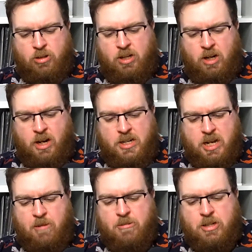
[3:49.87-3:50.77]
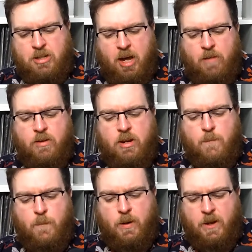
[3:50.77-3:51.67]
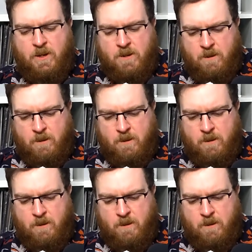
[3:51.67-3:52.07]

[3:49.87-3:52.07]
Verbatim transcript: to the lighthouse covered in blood.